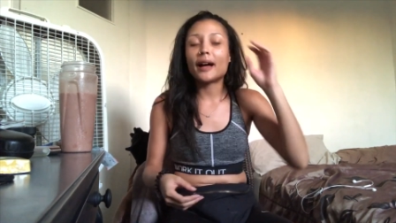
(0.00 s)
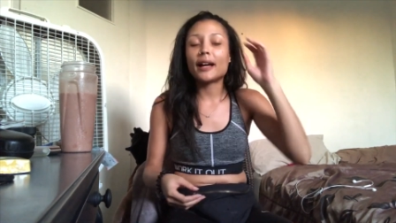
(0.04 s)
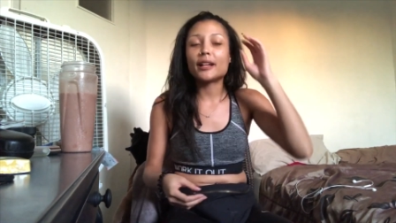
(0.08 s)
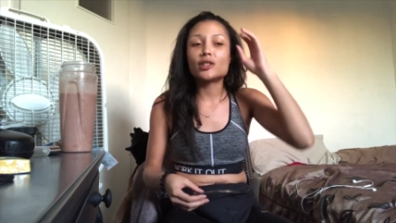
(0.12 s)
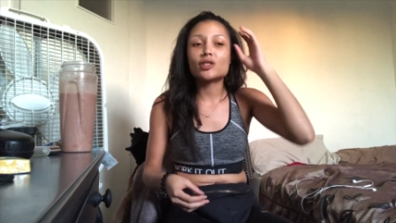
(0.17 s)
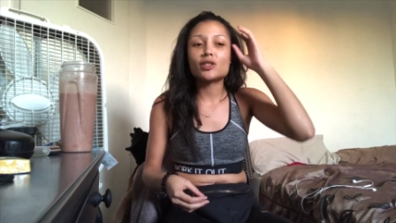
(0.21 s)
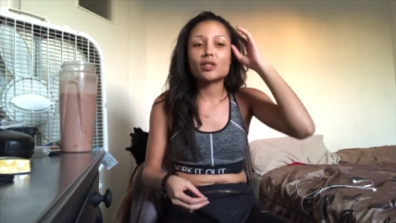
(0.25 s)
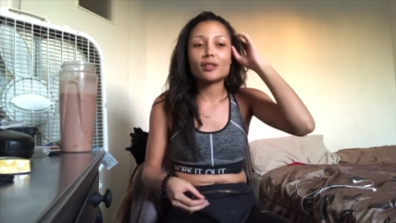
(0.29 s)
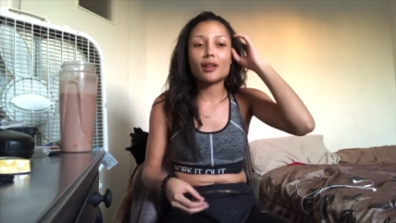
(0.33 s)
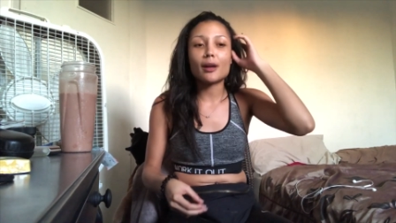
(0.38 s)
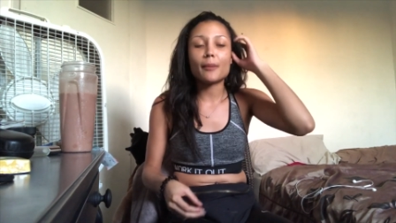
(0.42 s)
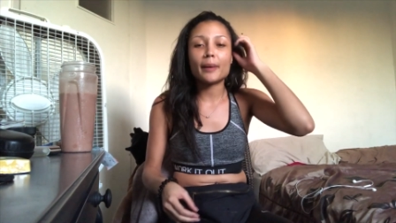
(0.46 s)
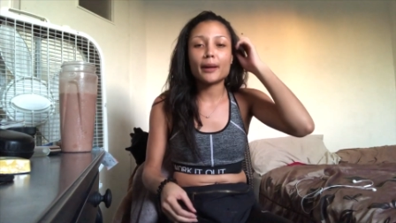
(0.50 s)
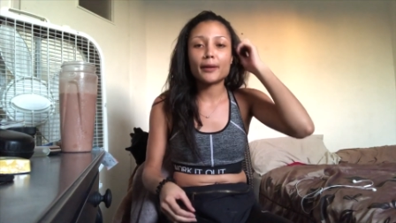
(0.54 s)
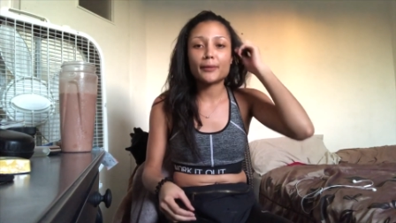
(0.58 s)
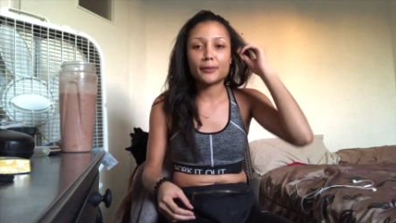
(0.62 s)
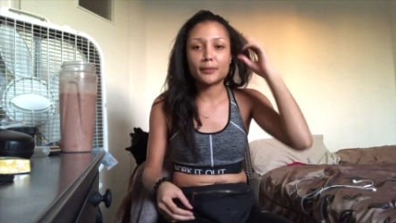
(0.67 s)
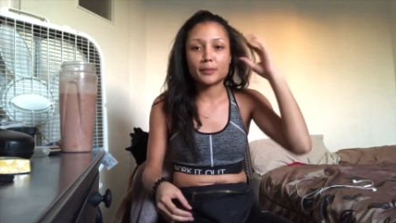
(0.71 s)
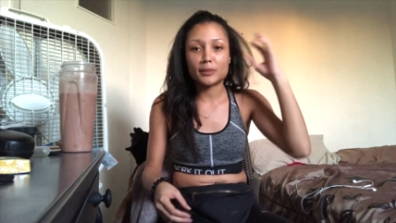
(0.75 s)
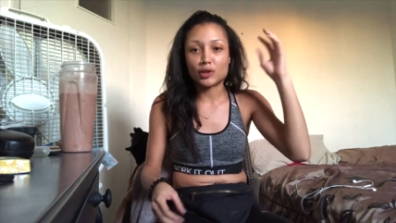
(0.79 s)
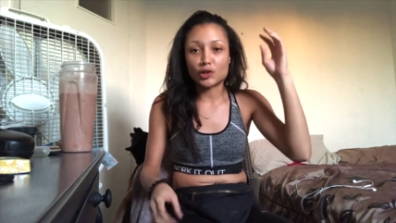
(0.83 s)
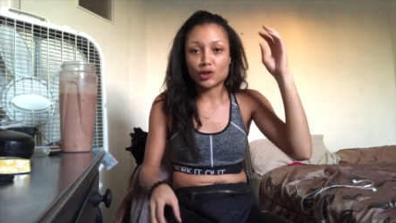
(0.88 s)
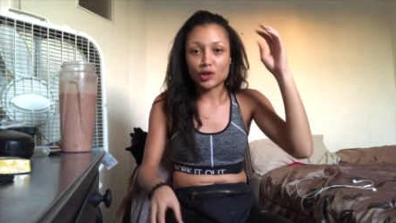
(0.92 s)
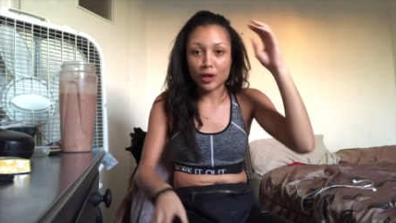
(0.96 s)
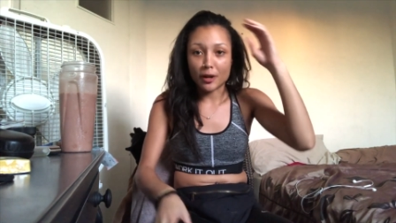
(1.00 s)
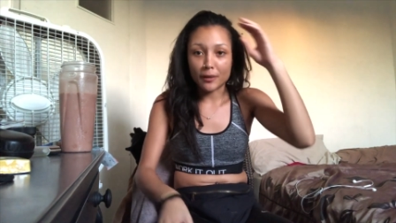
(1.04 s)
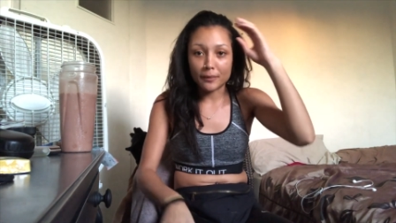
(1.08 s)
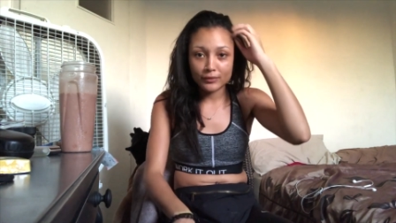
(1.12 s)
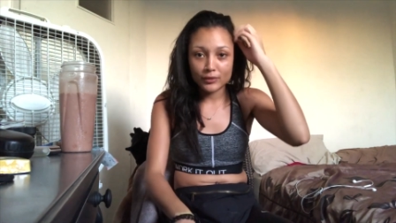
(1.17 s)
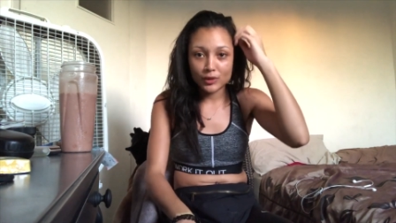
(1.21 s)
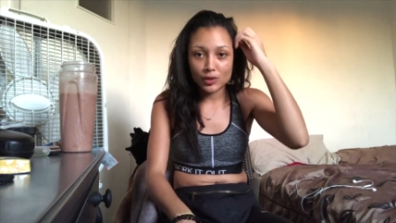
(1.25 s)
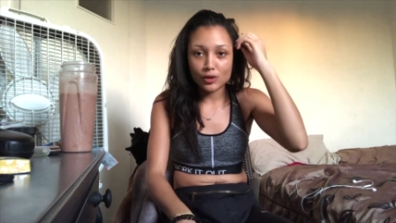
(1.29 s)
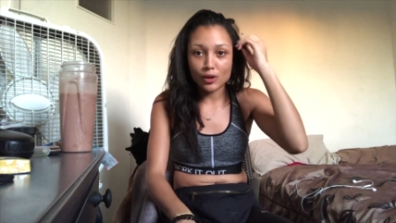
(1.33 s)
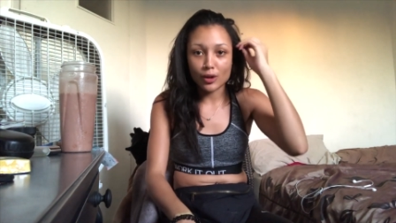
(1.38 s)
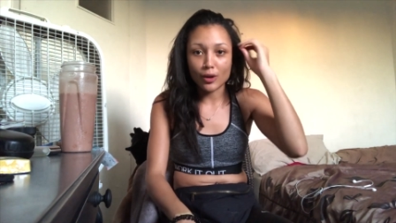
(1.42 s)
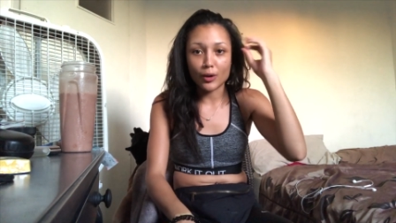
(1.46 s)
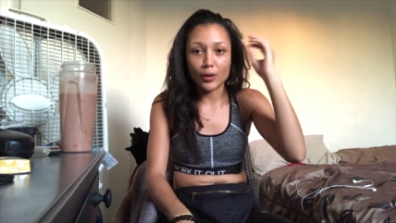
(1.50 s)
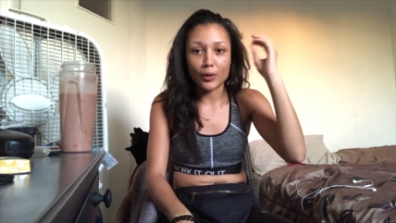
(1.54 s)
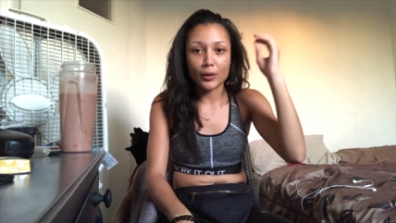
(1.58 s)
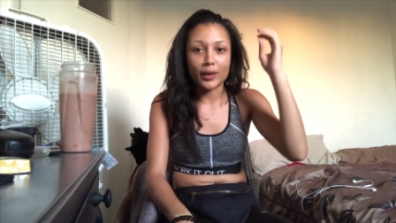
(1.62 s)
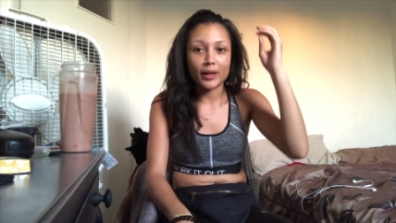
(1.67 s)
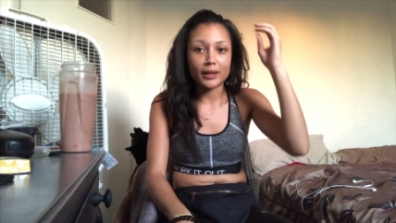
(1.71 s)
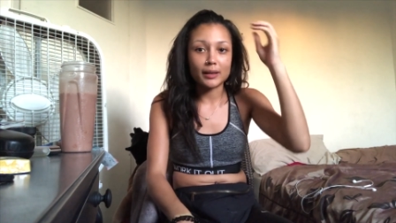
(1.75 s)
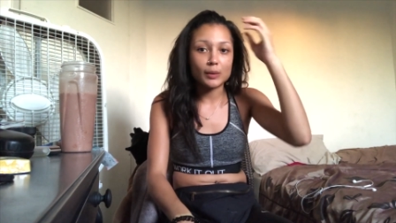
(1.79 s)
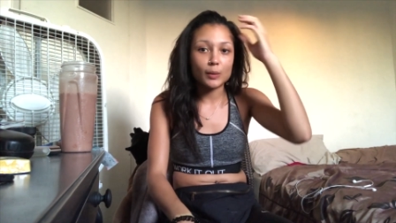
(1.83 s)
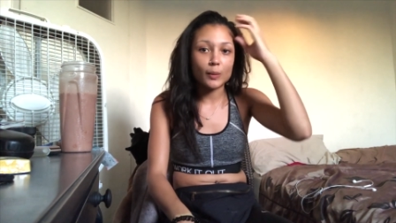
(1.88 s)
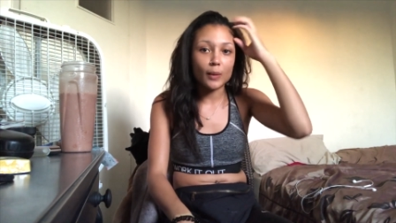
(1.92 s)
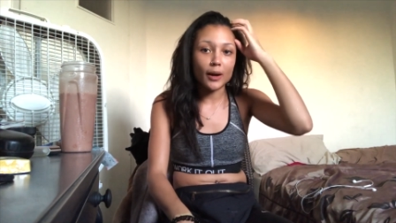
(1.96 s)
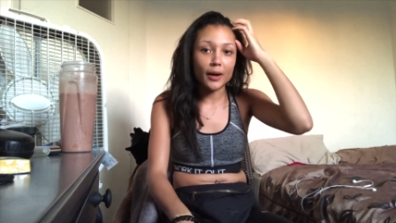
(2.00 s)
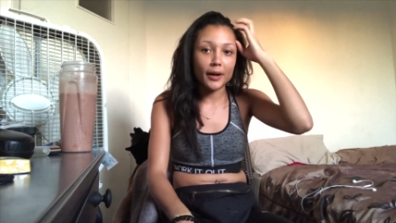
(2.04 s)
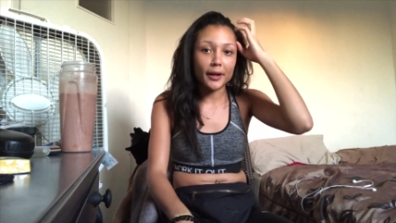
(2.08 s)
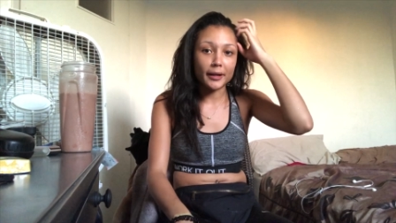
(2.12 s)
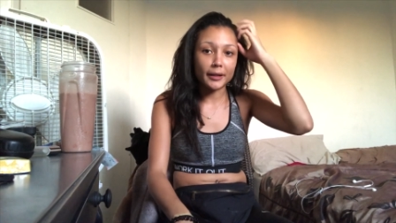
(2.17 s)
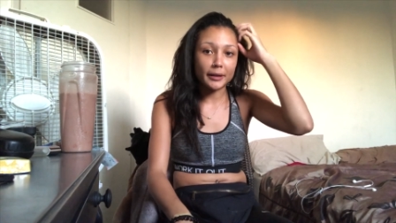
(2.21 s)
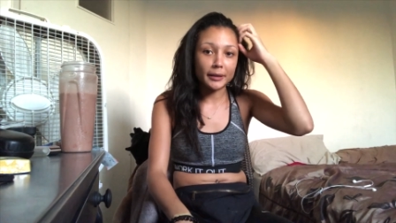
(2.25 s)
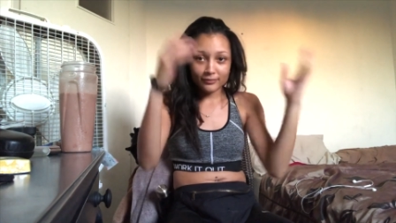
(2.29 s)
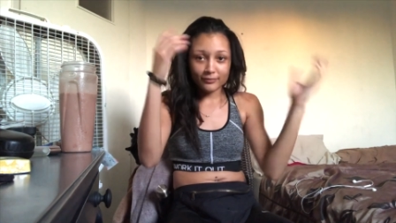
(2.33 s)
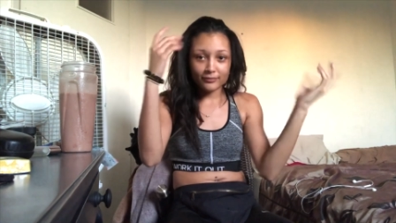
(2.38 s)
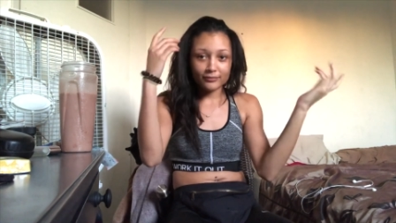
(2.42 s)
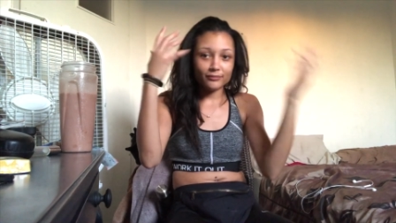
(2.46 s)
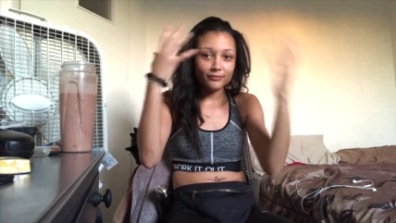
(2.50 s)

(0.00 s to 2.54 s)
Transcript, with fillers: I just got back from the gym, so that's why...